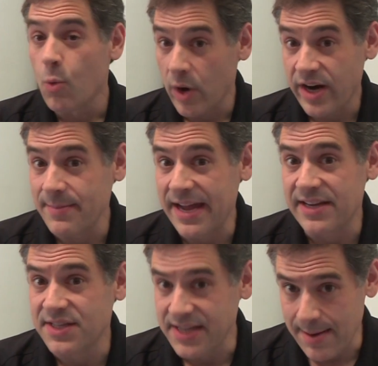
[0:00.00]
We're gonna make
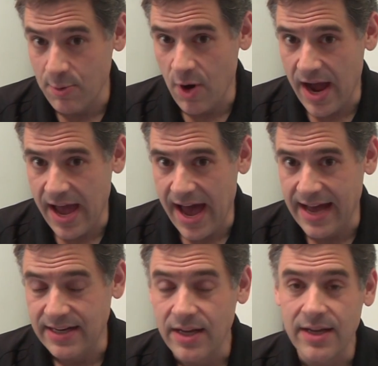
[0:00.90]
a samurai
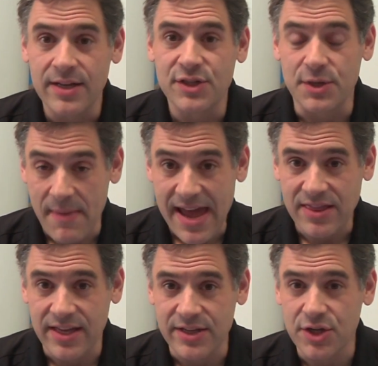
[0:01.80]
hat. To
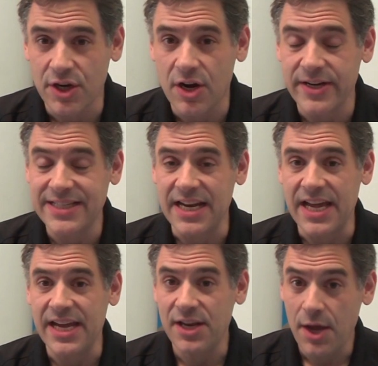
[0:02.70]
make this, you're going to
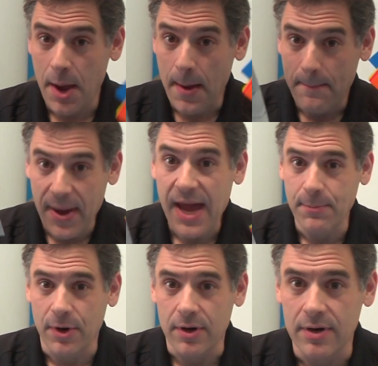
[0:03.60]
need
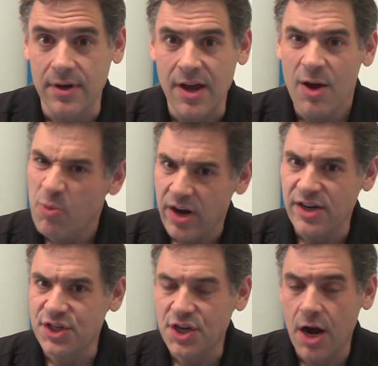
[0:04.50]
paper. We're
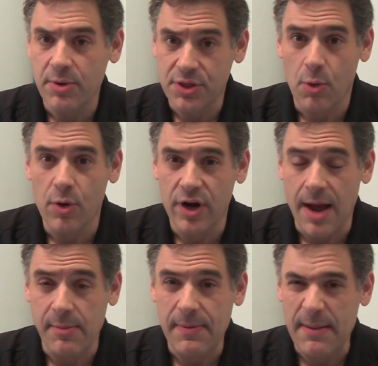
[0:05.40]
gonna start with
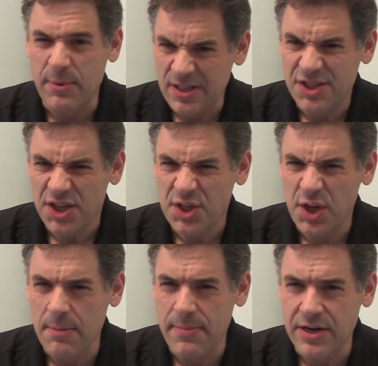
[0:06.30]
origami paper just so
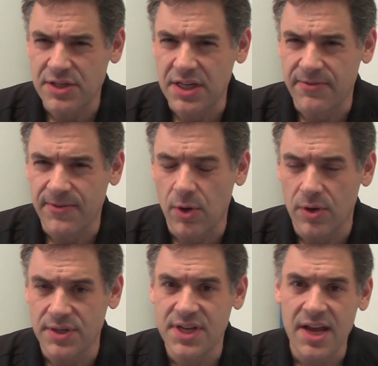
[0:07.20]
you can better see the
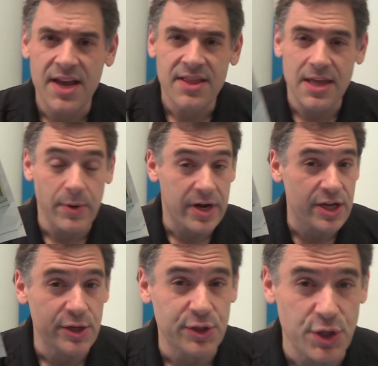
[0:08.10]
folds. Then we're gonna
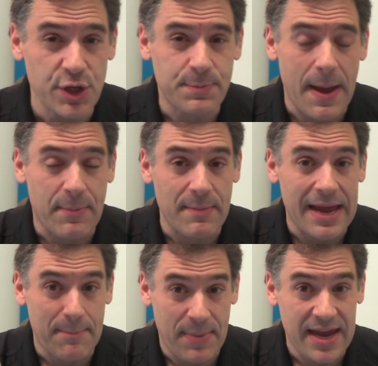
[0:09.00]
use newspaper to
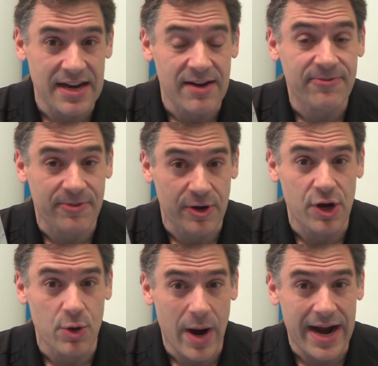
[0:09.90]
make it big enough for
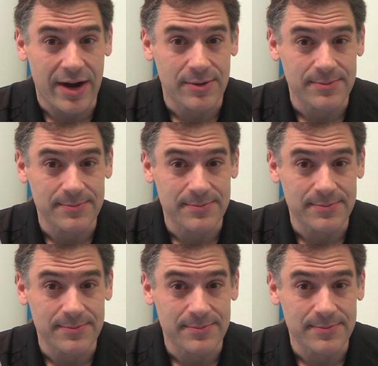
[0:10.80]
you to wear.